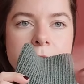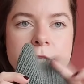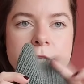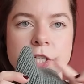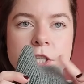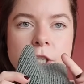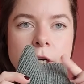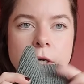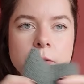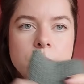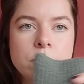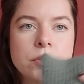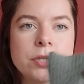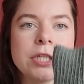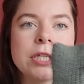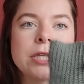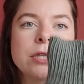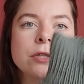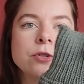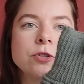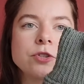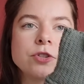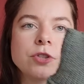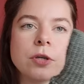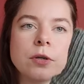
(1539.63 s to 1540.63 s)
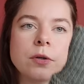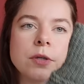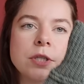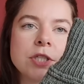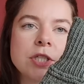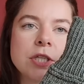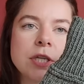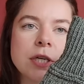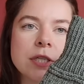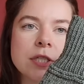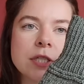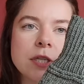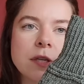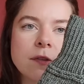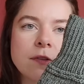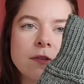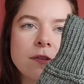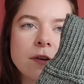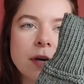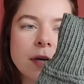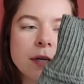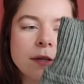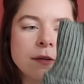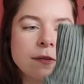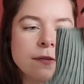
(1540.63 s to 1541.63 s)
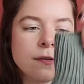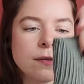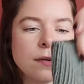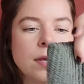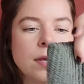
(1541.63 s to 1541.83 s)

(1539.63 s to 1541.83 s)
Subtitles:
chaugu needle, so it's nice and tight.